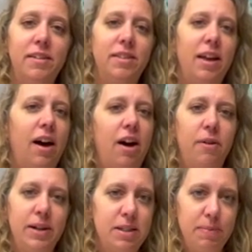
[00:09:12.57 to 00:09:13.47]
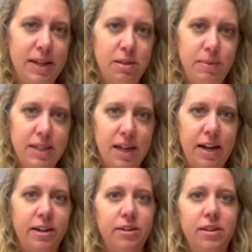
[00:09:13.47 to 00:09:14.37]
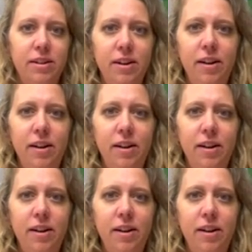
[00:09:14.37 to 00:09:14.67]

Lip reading: That always makes me tired.